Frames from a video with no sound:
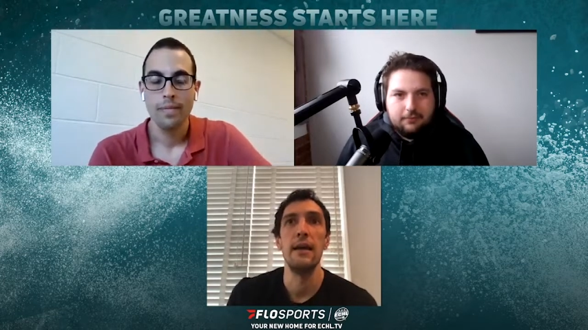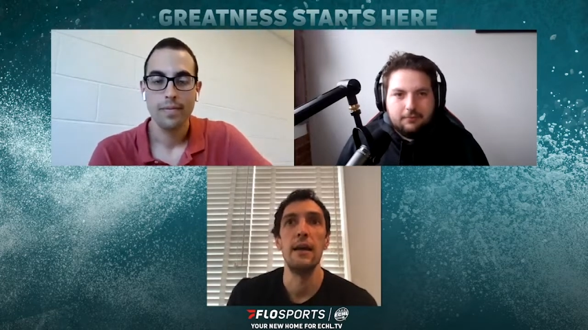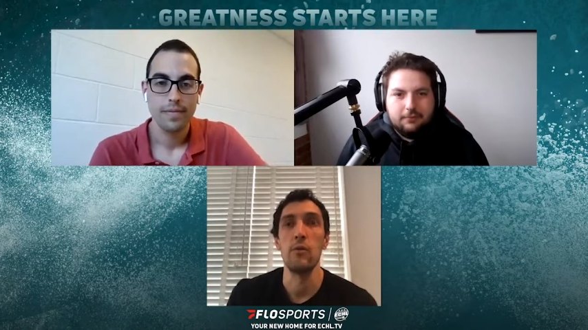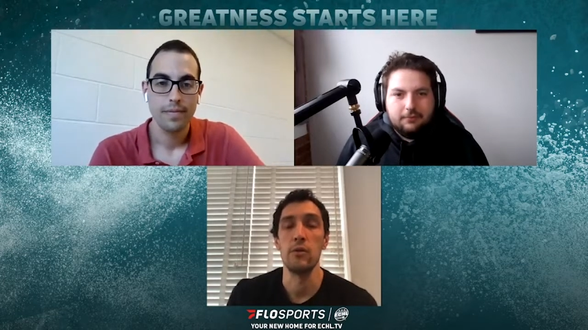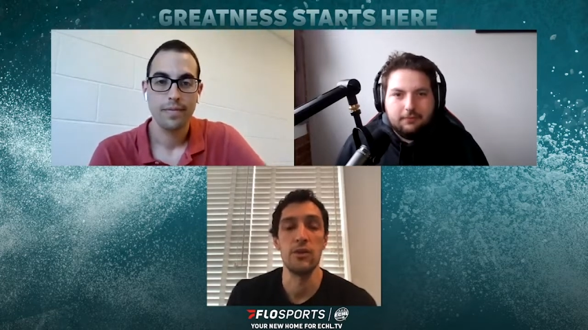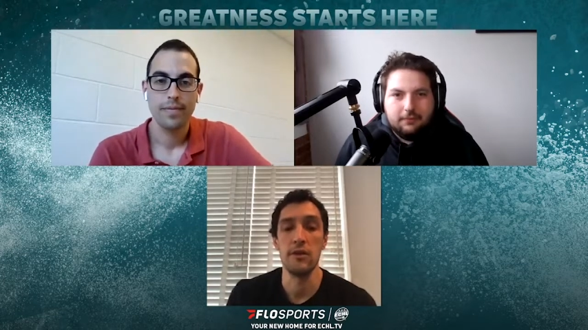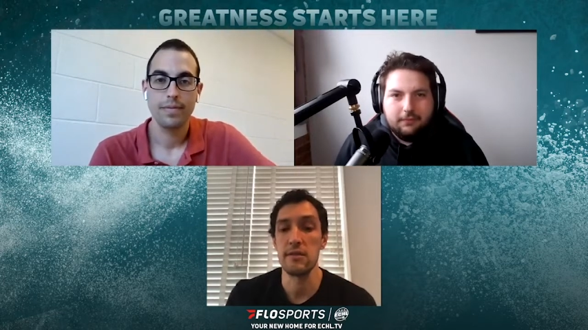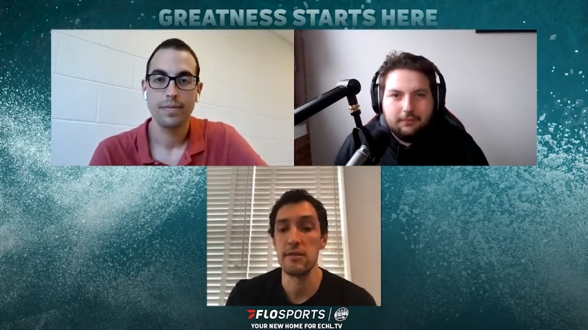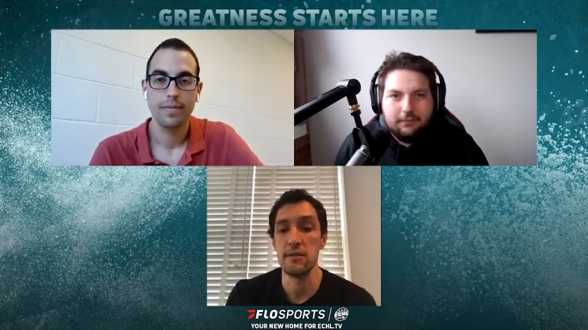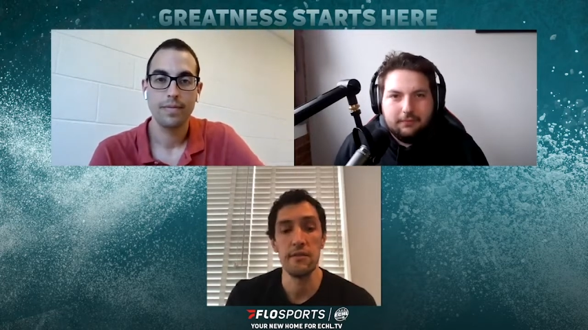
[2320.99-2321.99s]
Speaker 1: It was
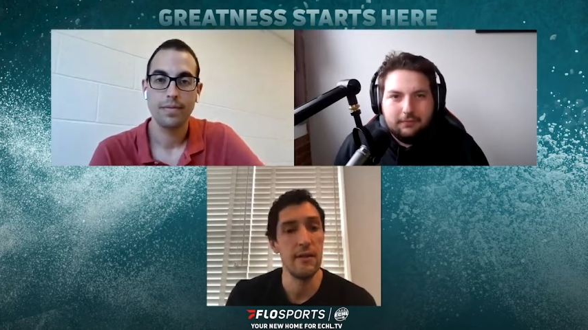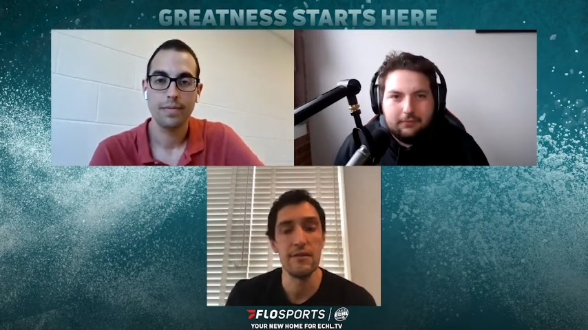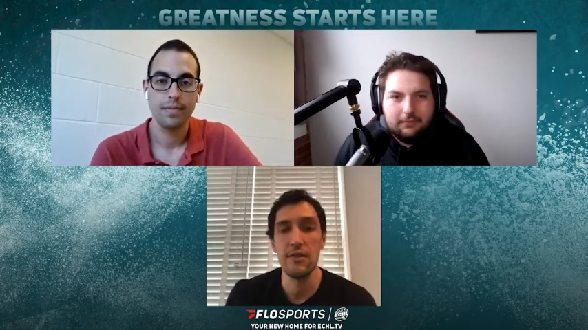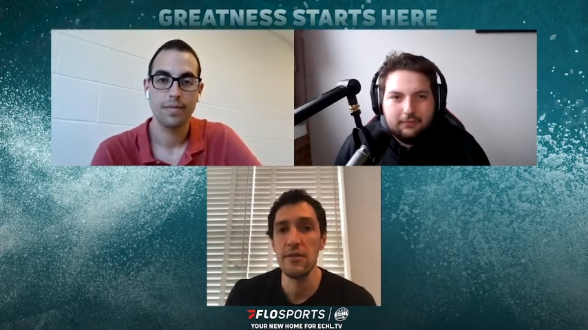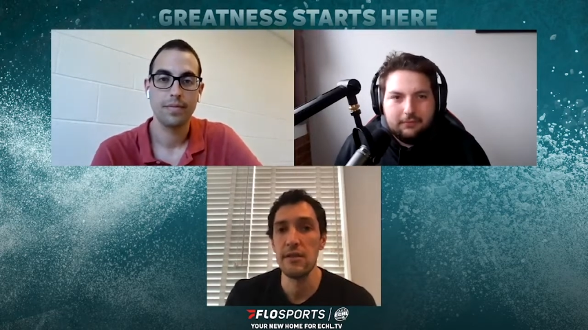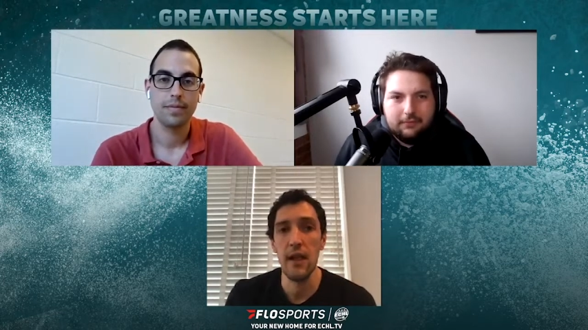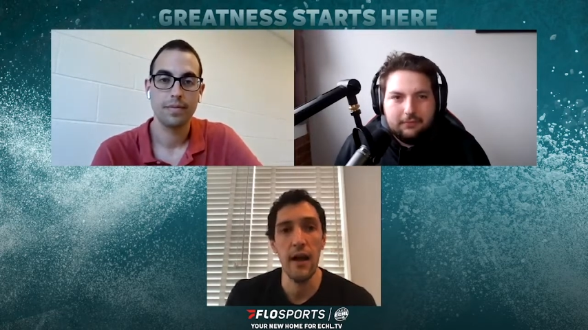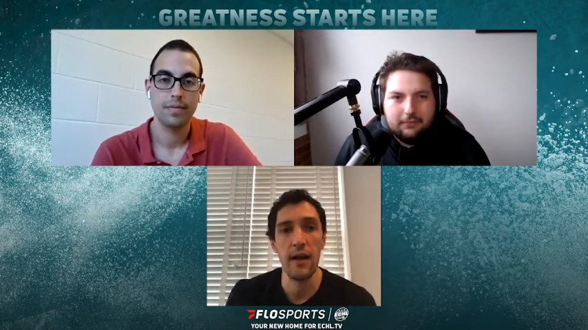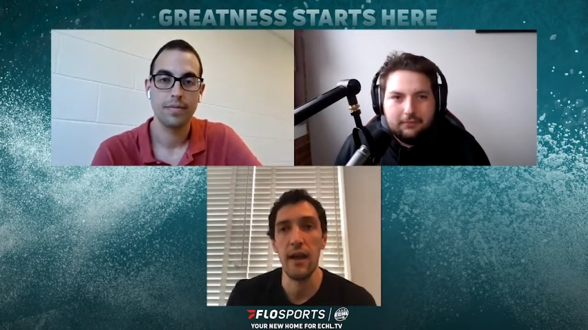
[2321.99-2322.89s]
just, it's just luck.